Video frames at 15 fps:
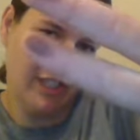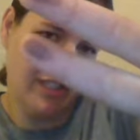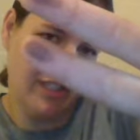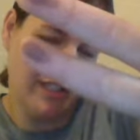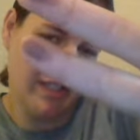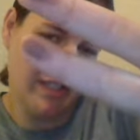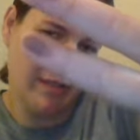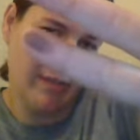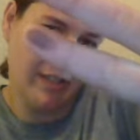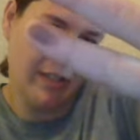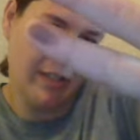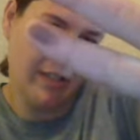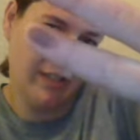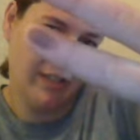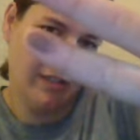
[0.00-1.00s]
of the same
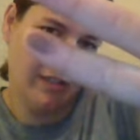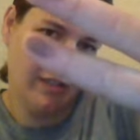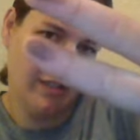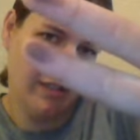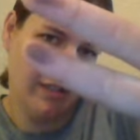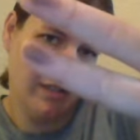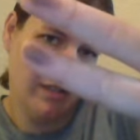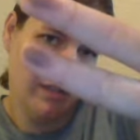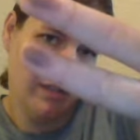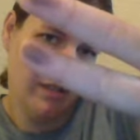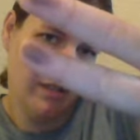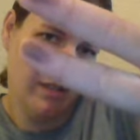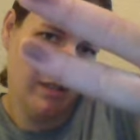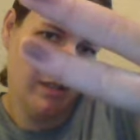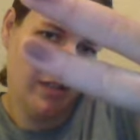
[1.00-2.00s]
color.
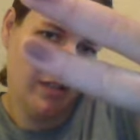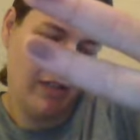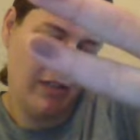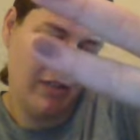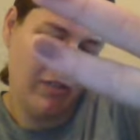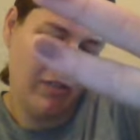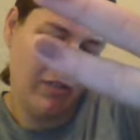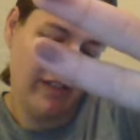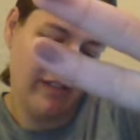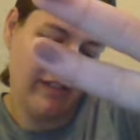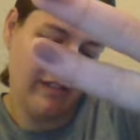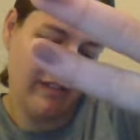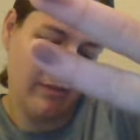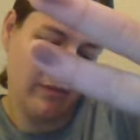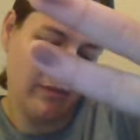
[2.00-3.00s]
I don't know if I like
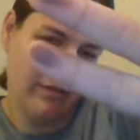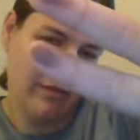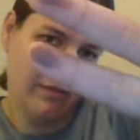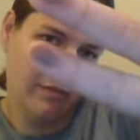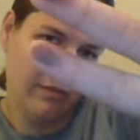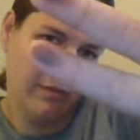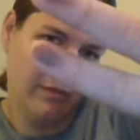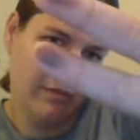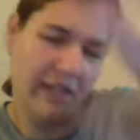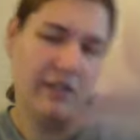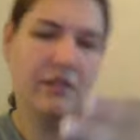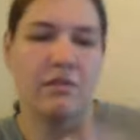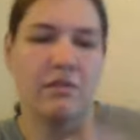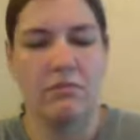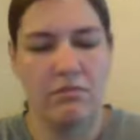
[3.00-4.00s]
this one, like,
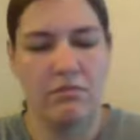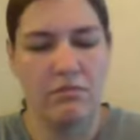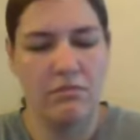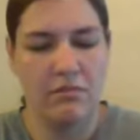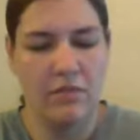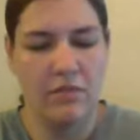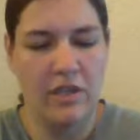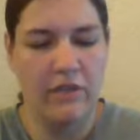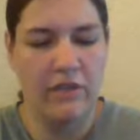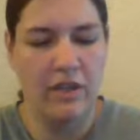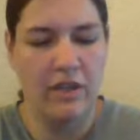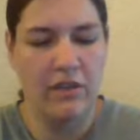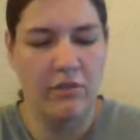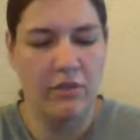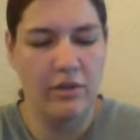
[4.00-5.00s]
even in
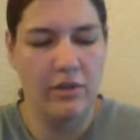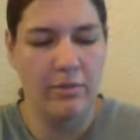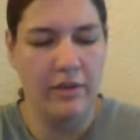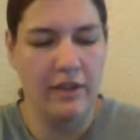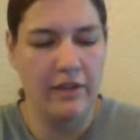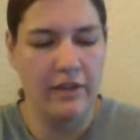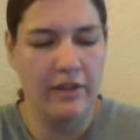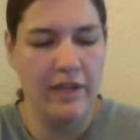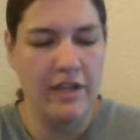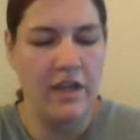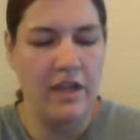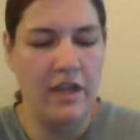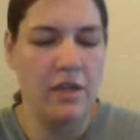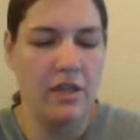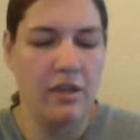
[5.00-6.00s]
the real palette. Like, I
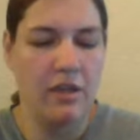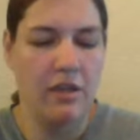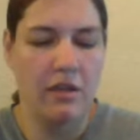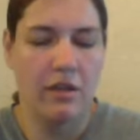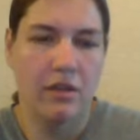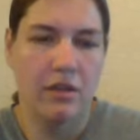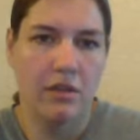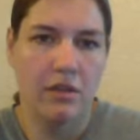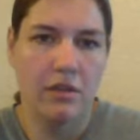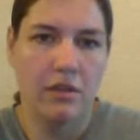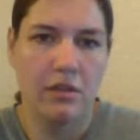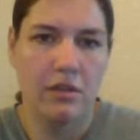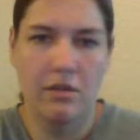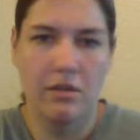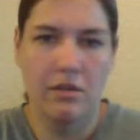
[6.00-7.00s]
mean,
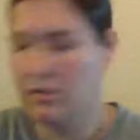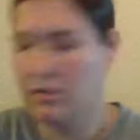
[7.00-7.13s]
I